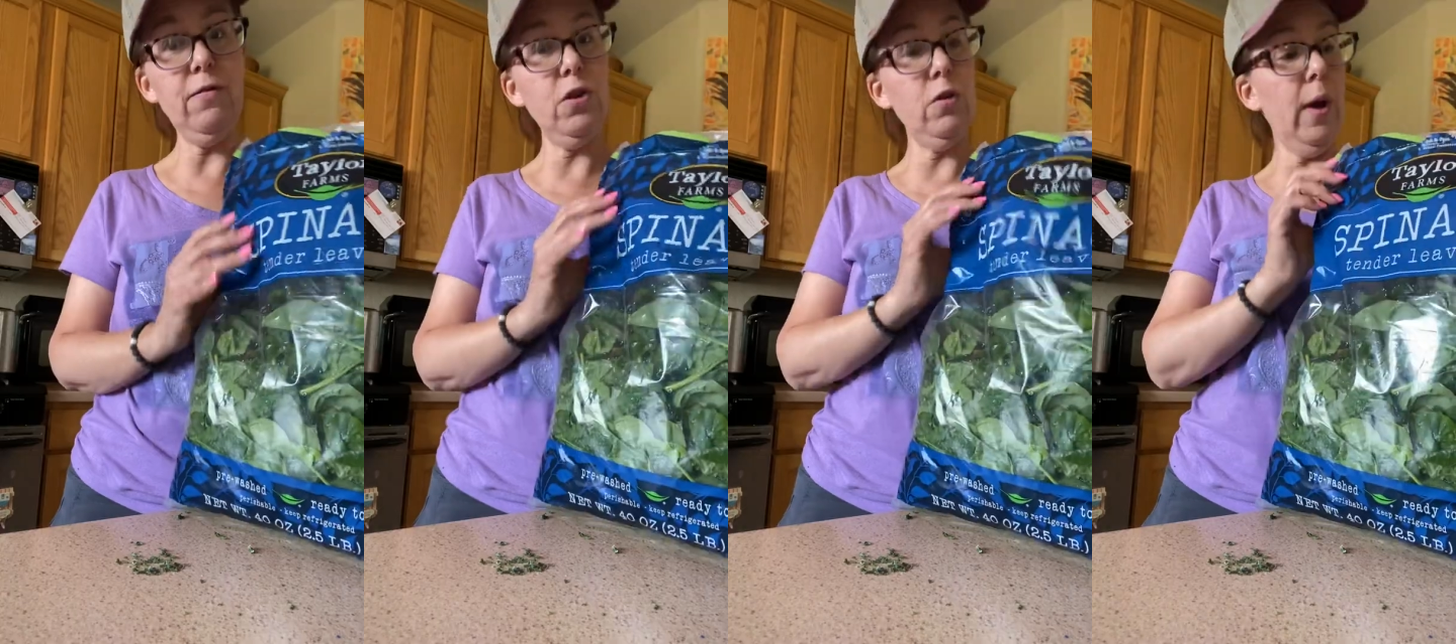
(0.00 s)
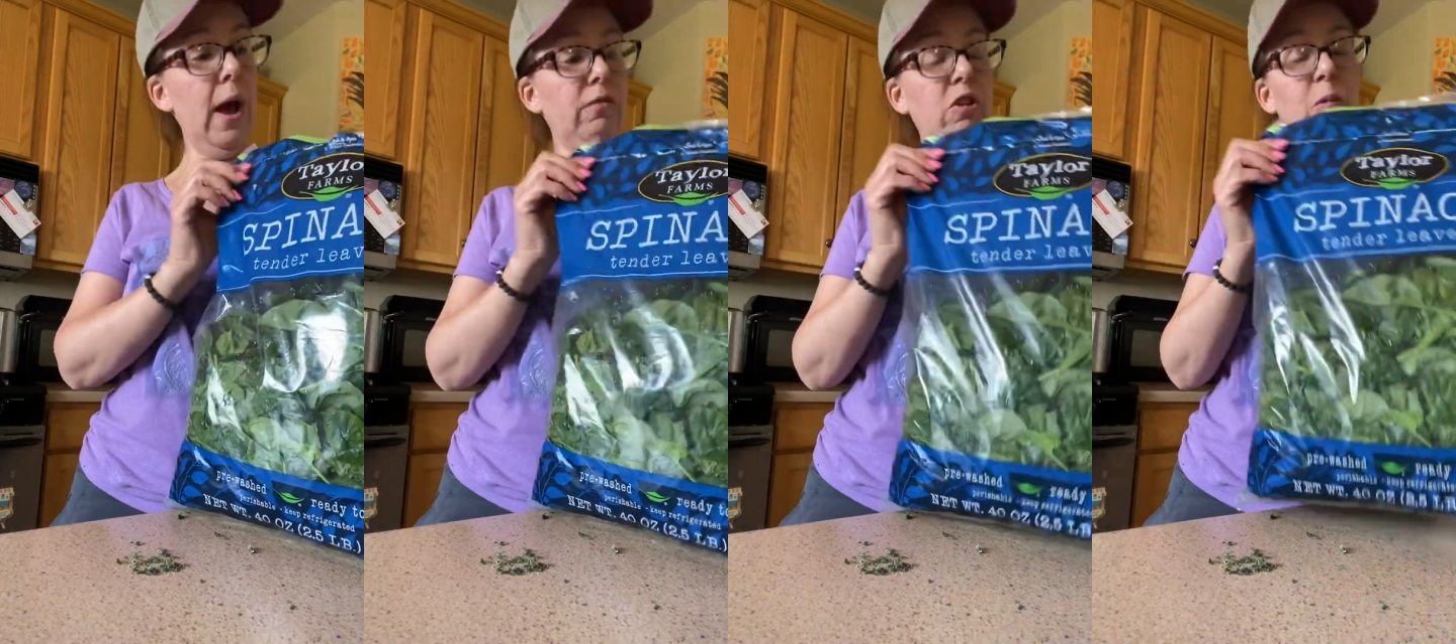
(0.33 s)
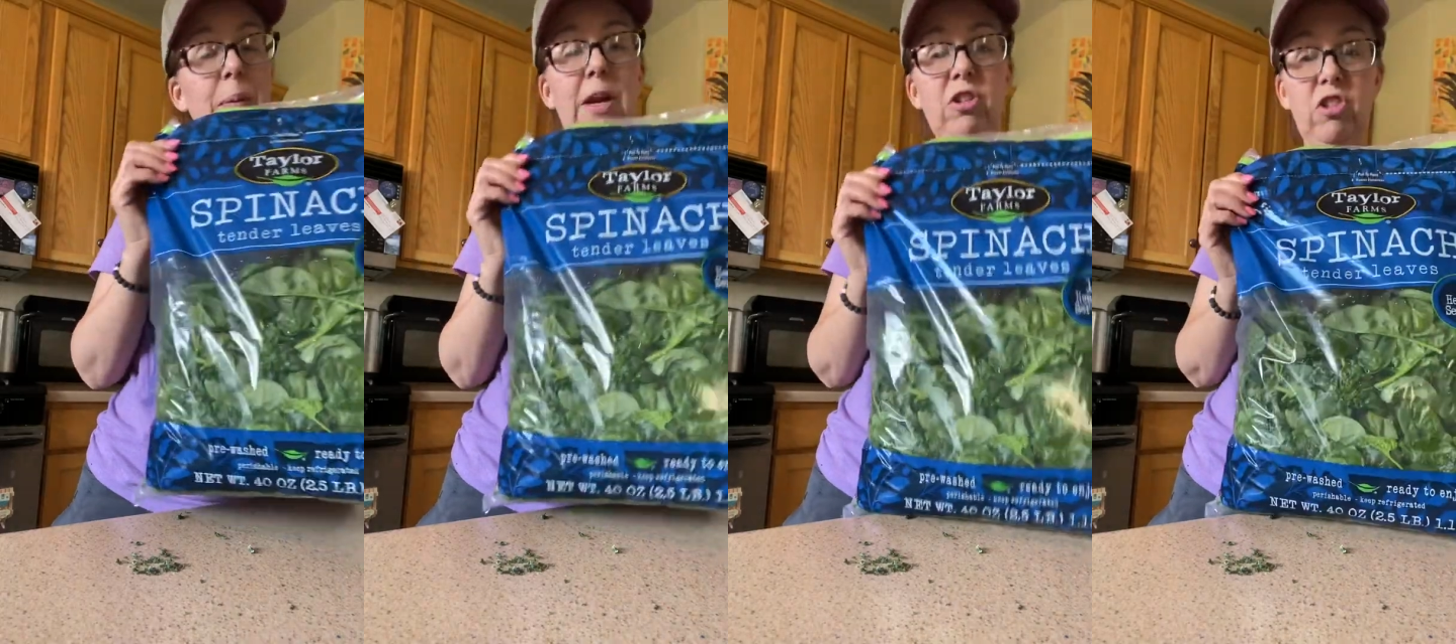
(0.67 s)
you have
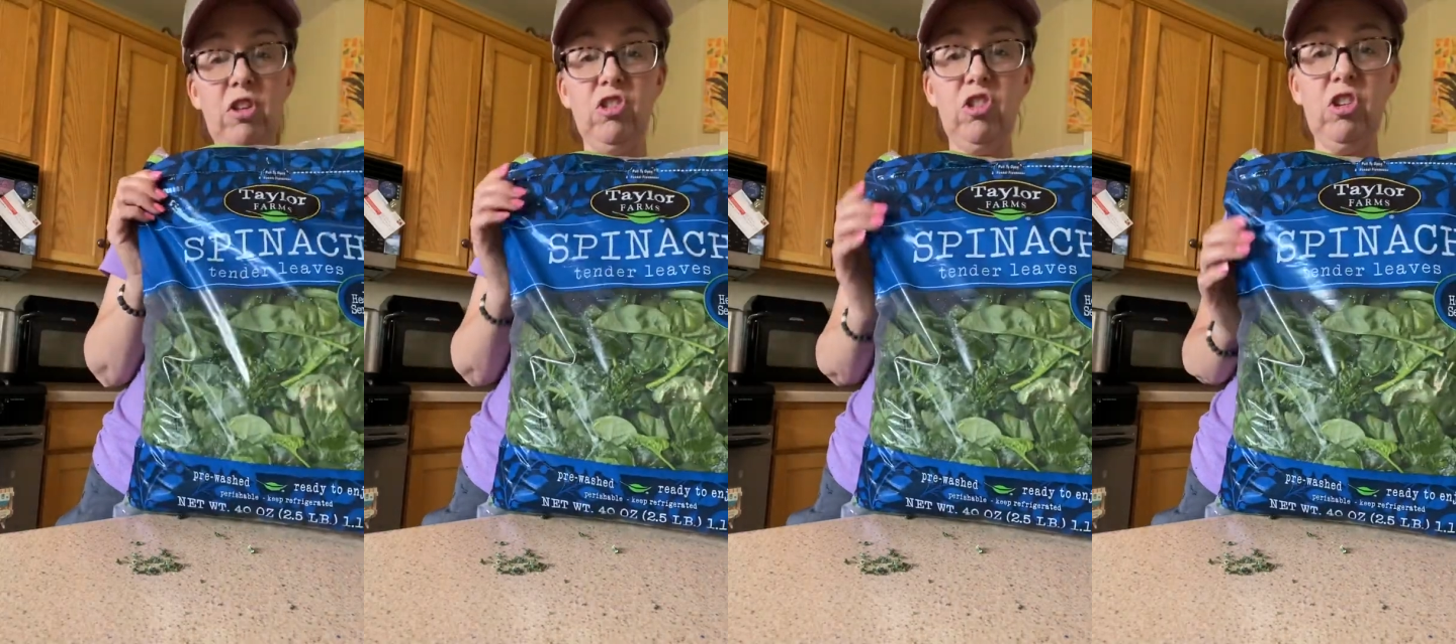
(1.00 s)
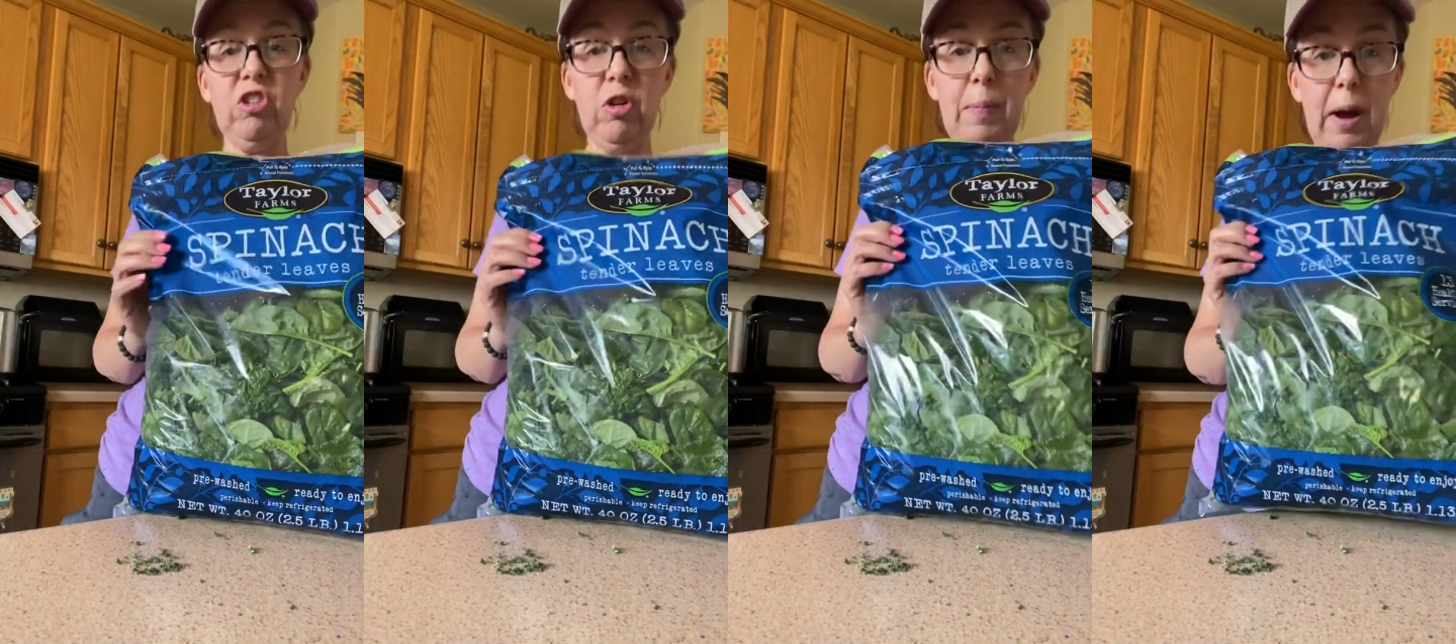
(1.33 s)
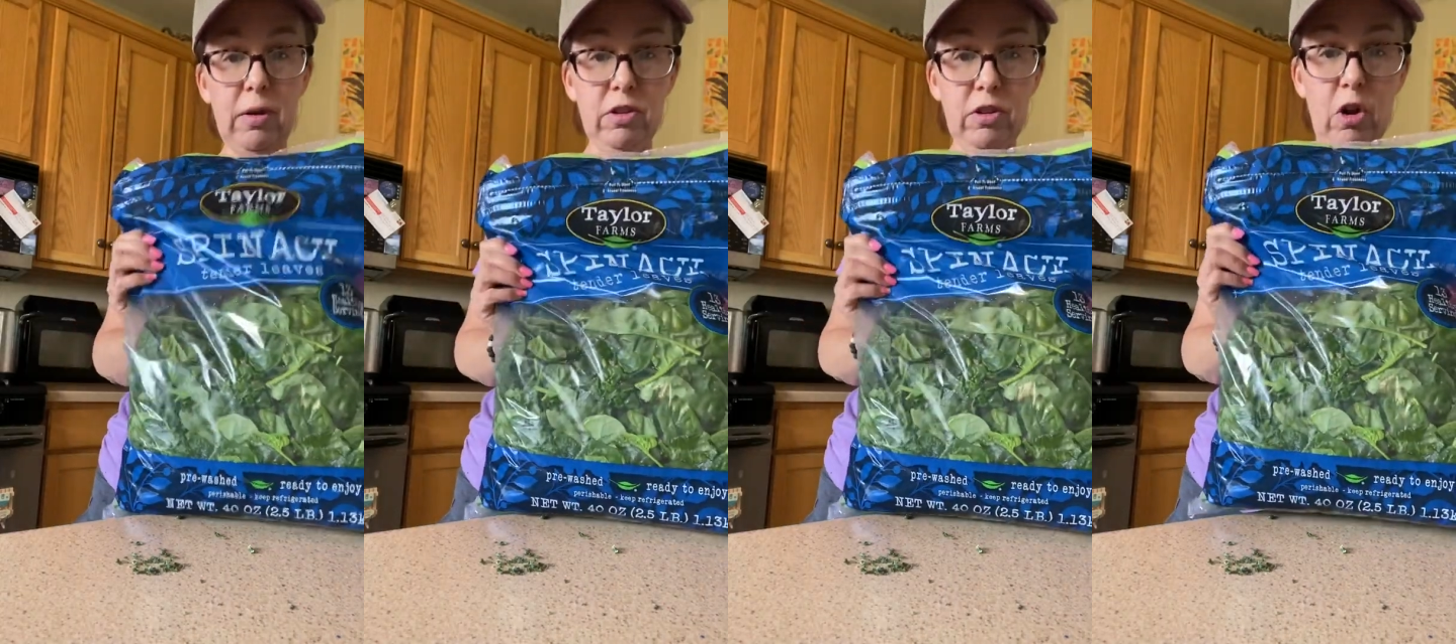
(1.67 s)
spinach that's just
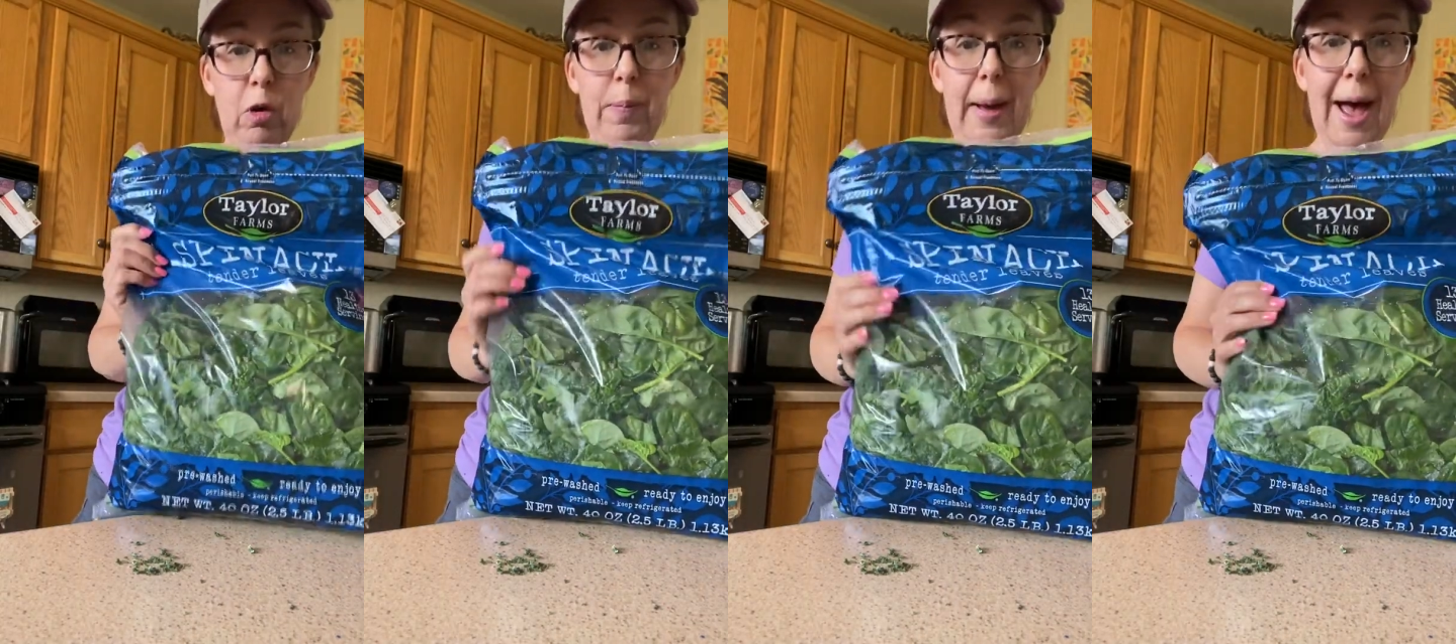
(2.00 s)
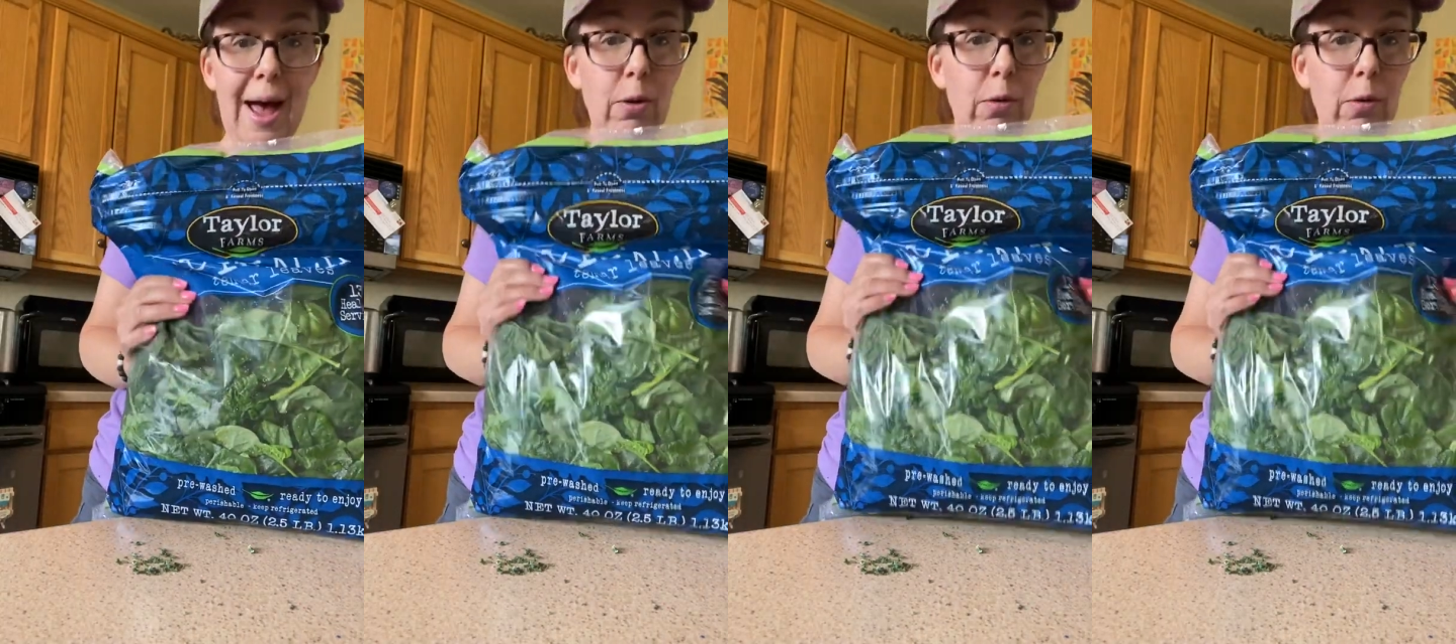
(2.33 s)
about to go bad,